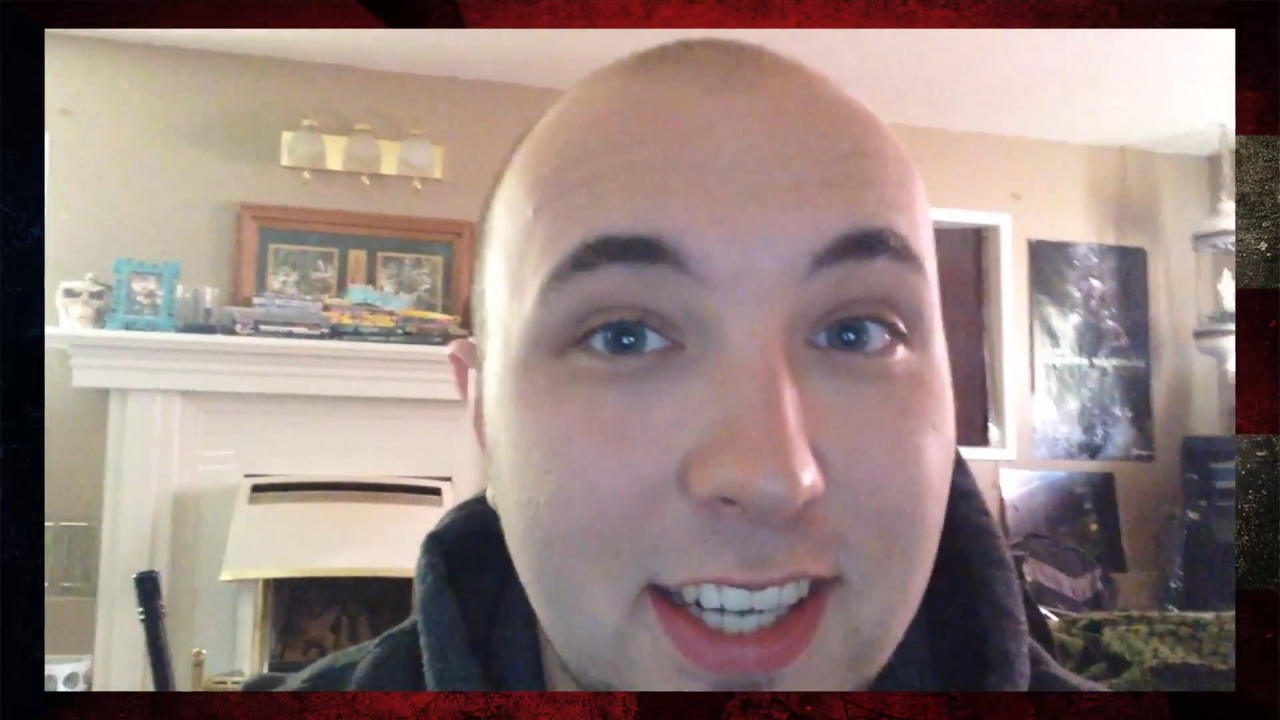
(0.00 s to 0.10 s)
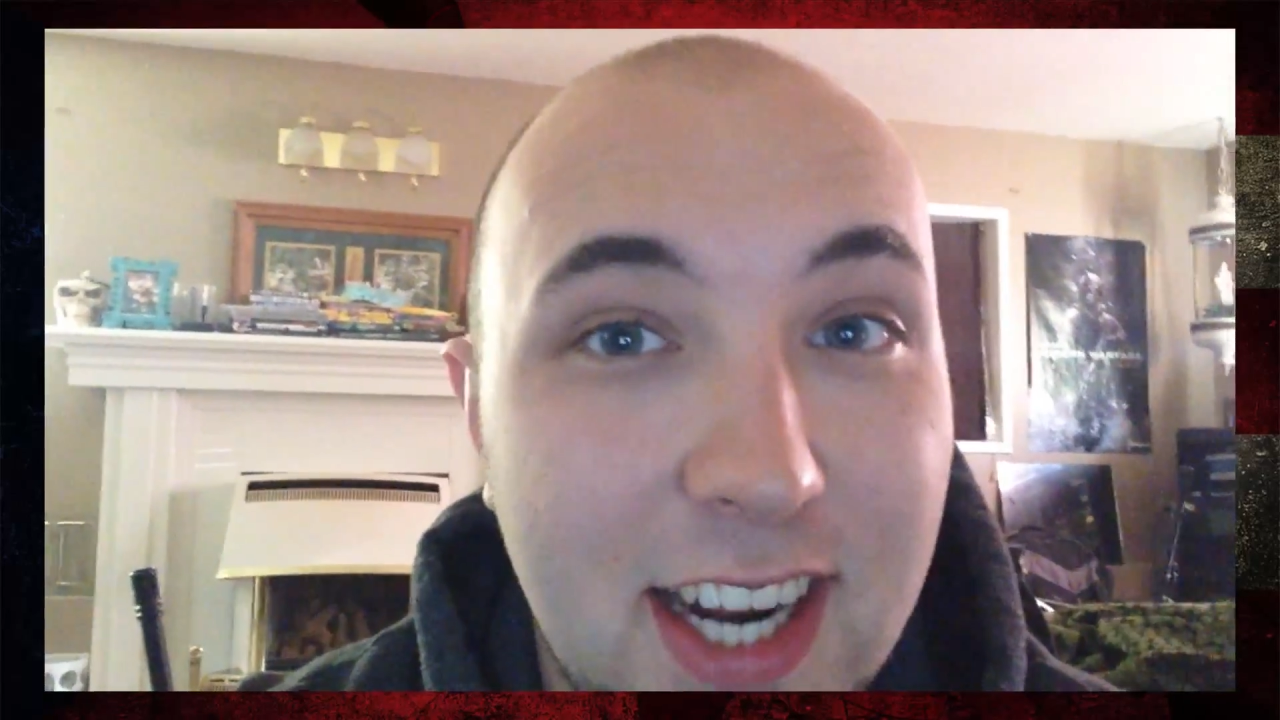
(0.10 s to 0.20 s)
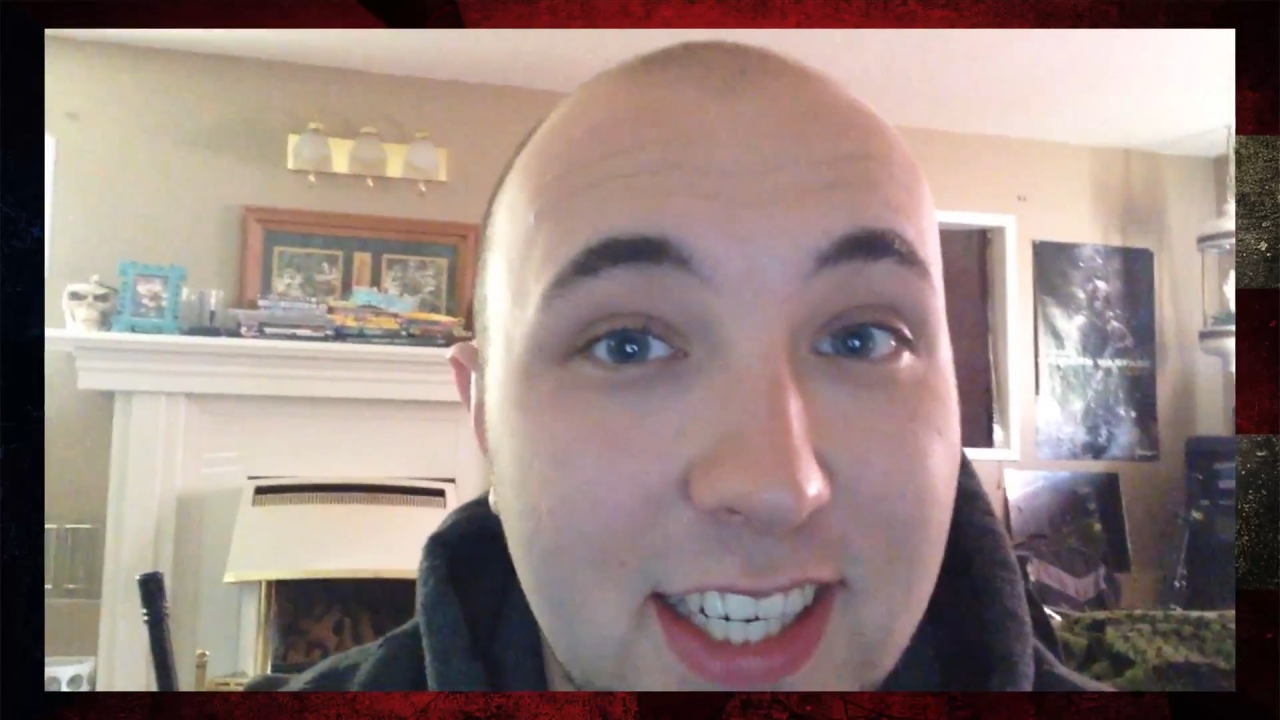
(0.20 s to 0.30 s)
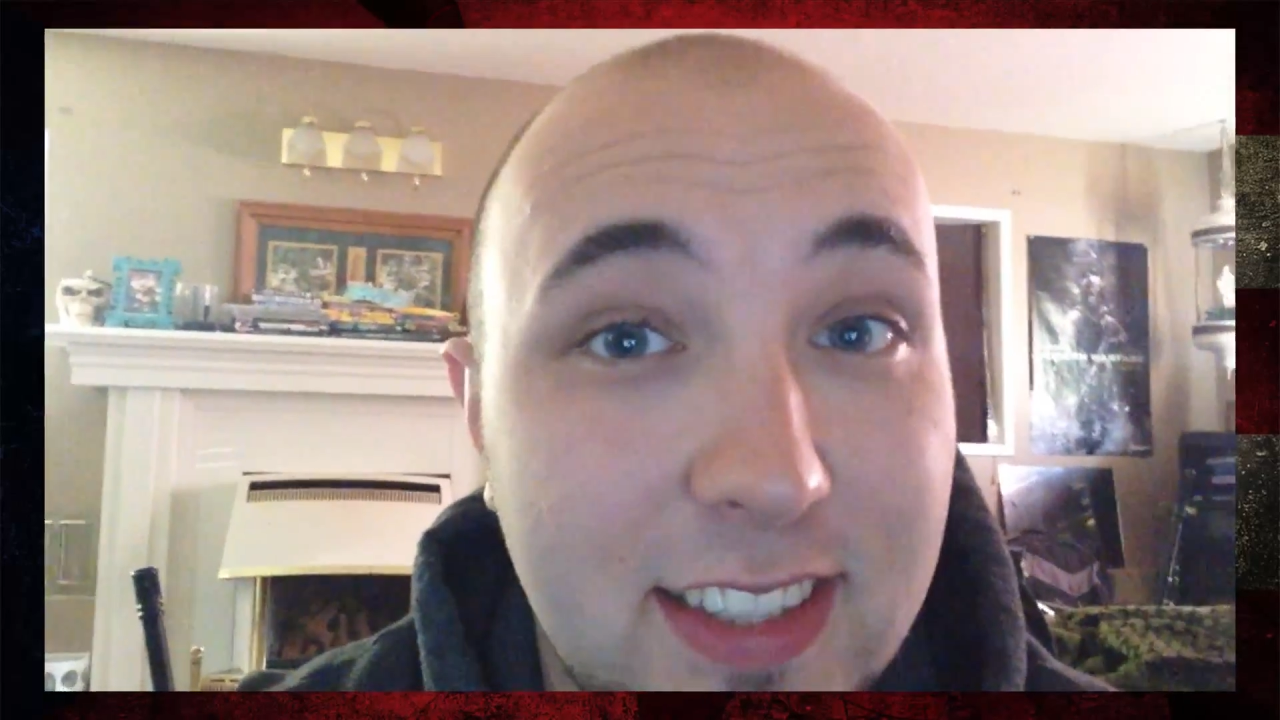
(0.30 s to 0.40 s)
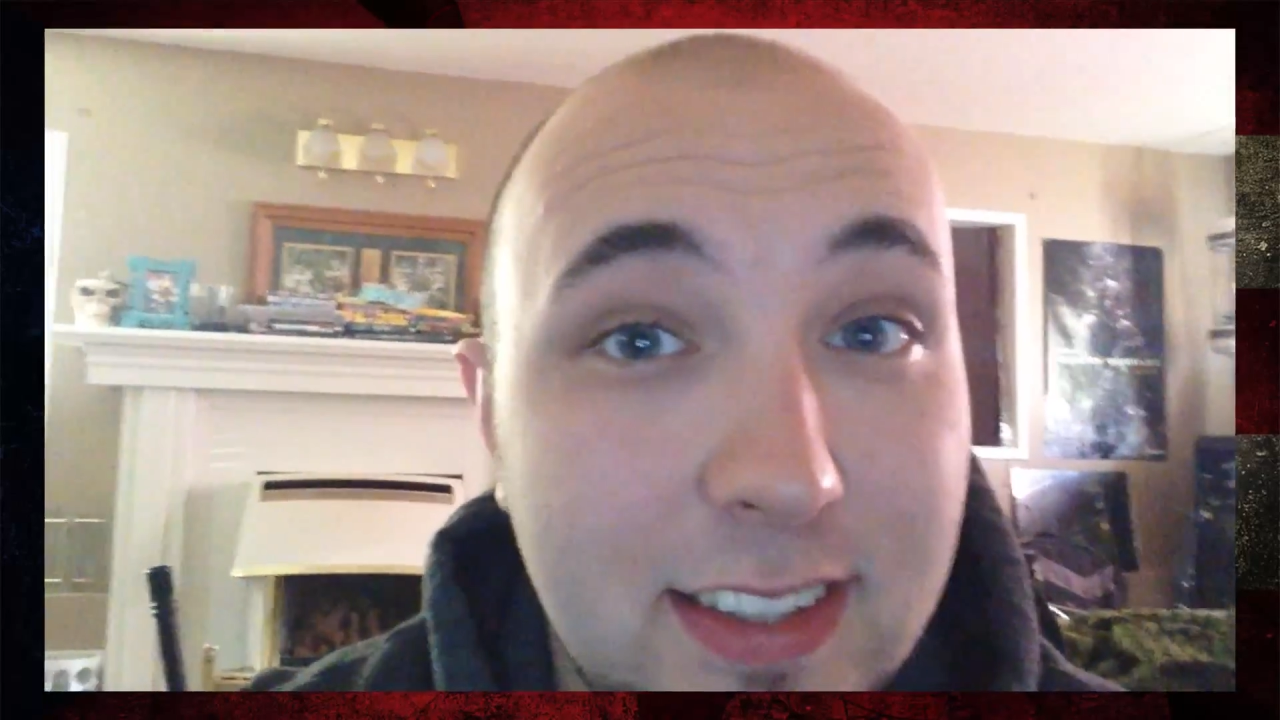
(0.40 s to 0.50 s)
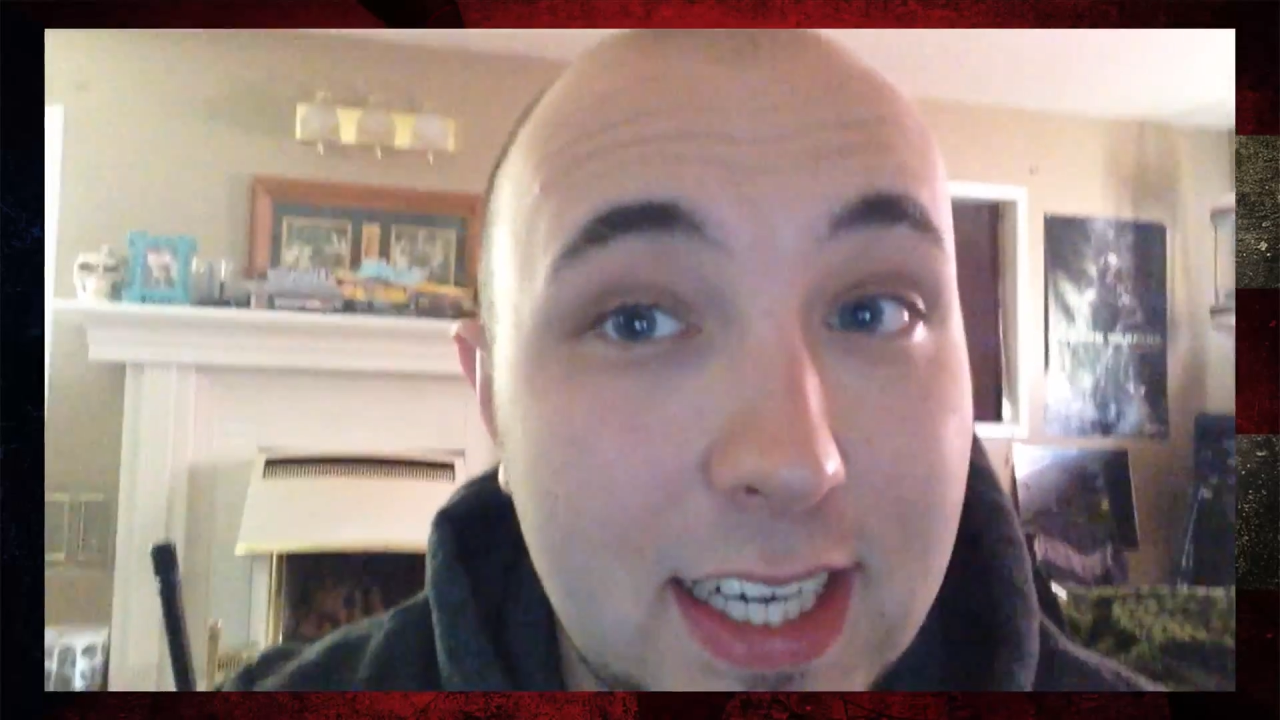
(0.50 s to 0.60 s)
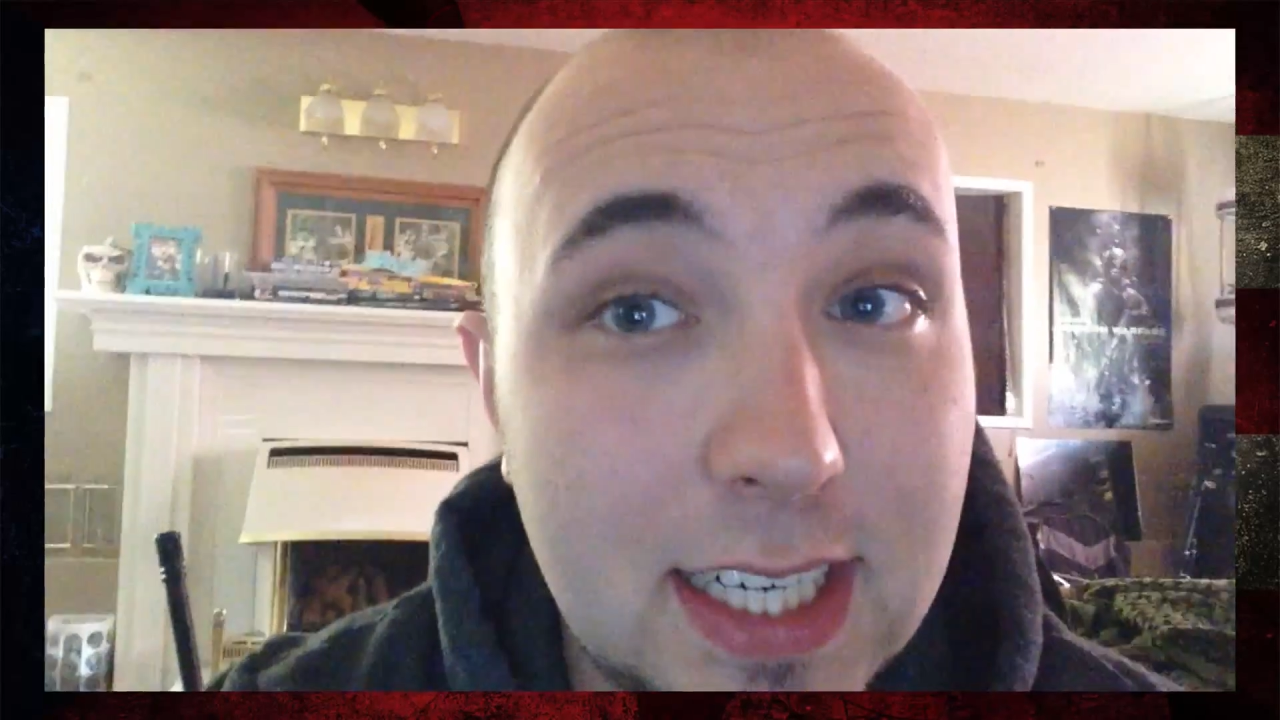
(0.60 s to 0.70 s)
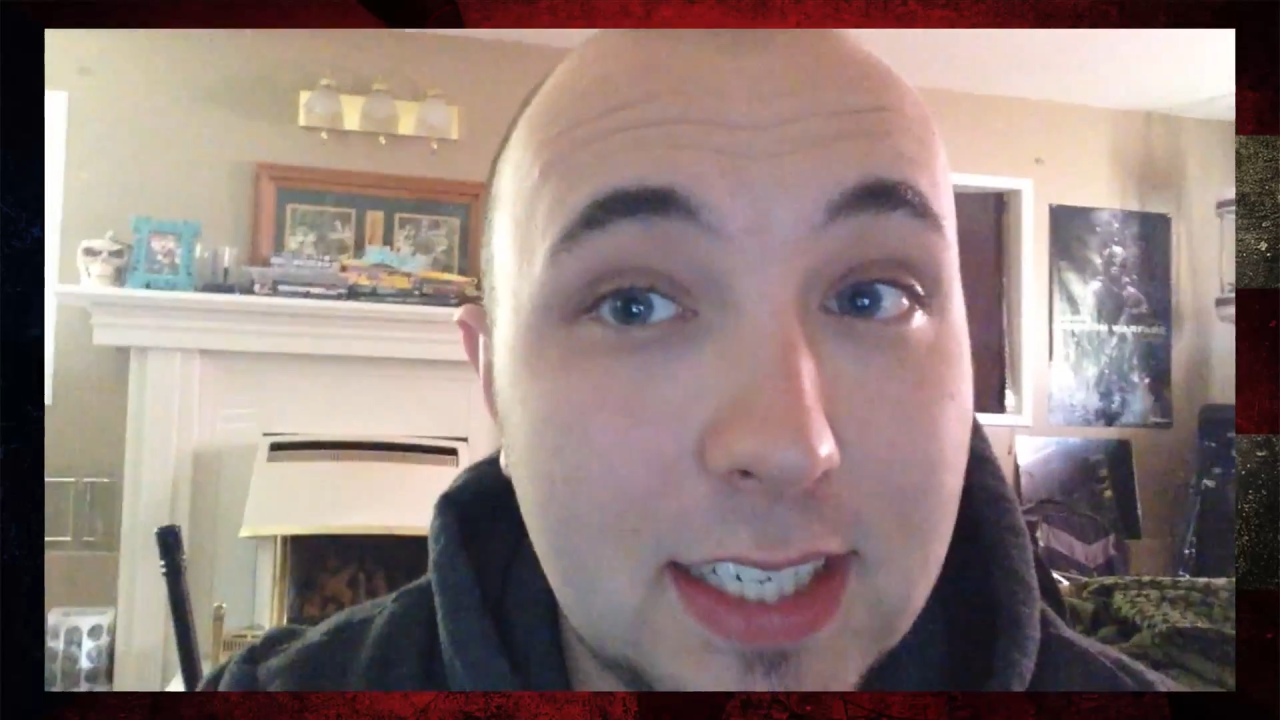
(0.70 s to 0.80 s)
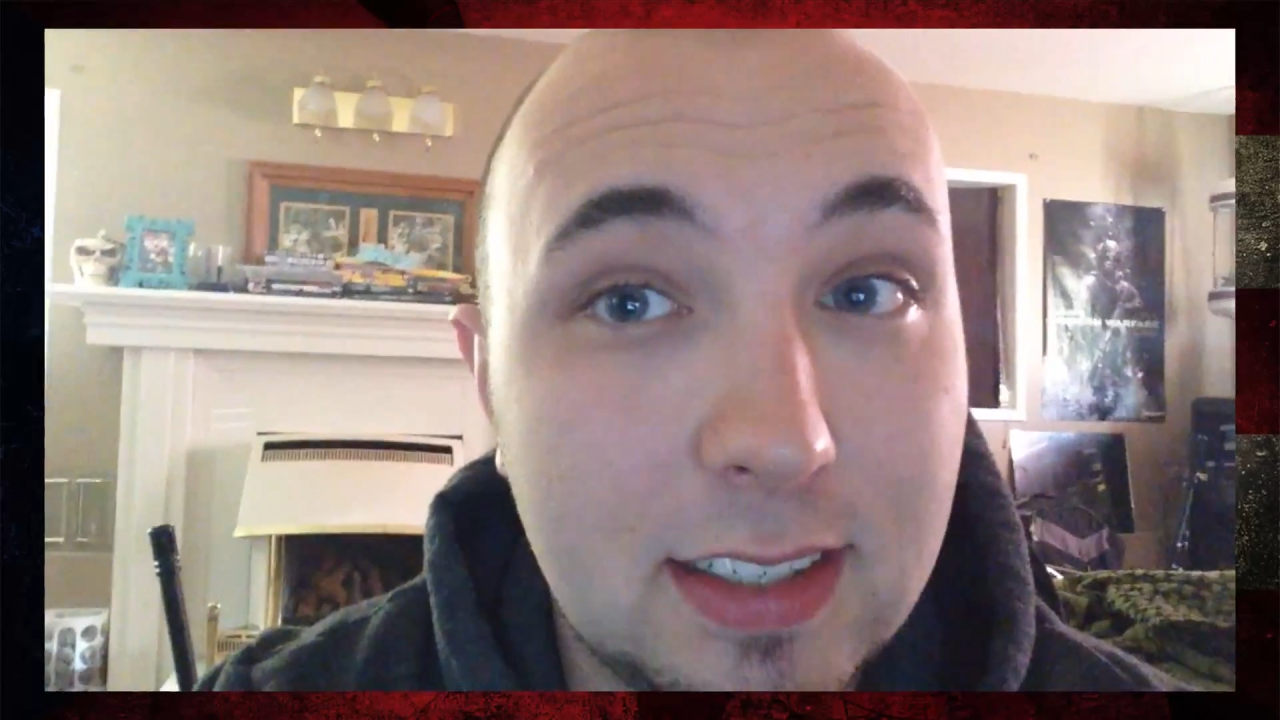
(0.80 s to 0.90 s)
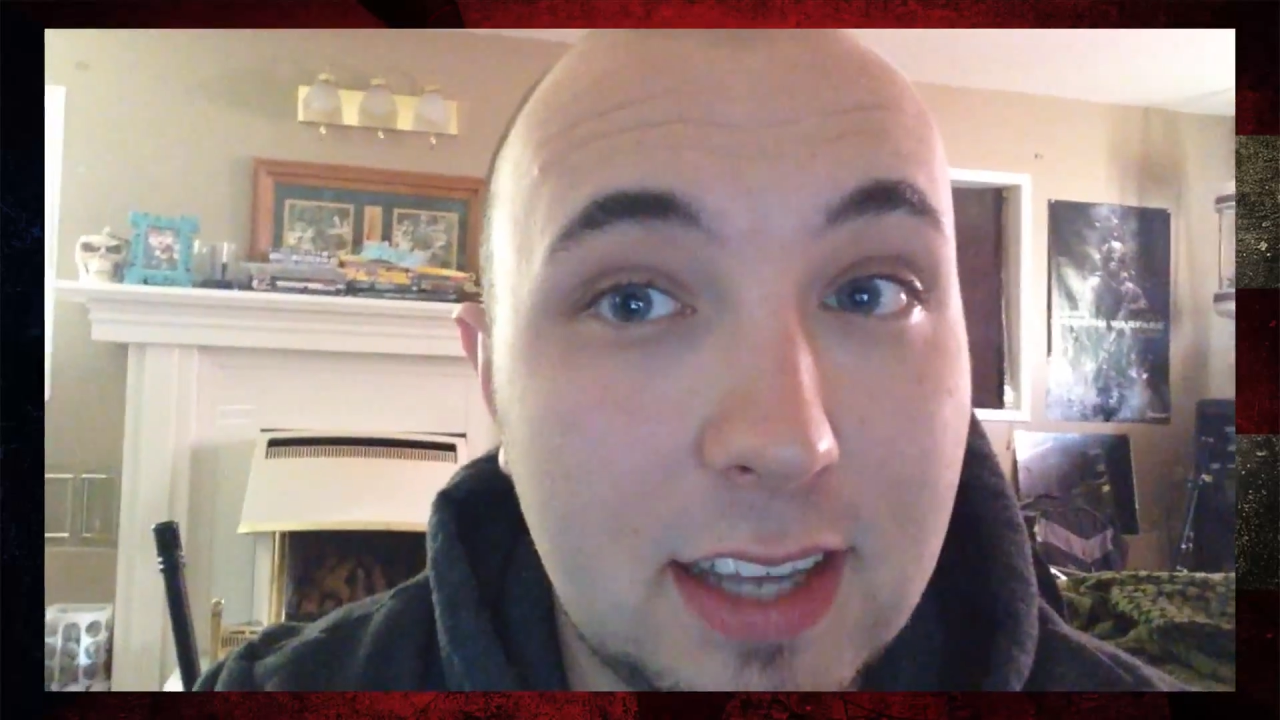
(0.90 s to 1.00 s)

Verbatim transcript: ninety-six,